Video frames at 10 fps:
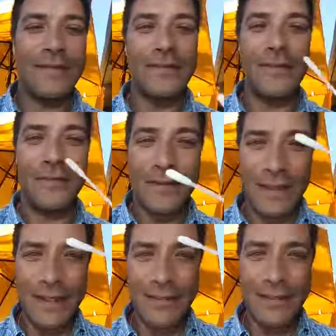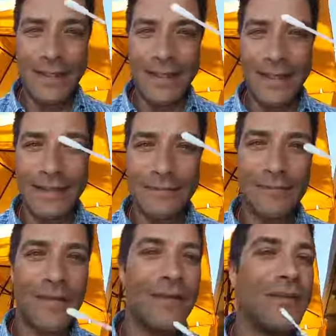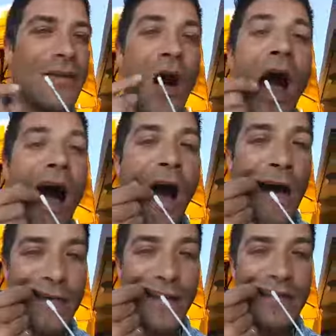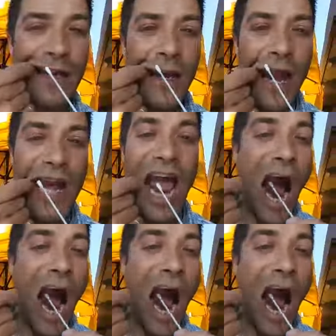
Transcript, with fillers: So see, it looks like this. So you just go 10 second.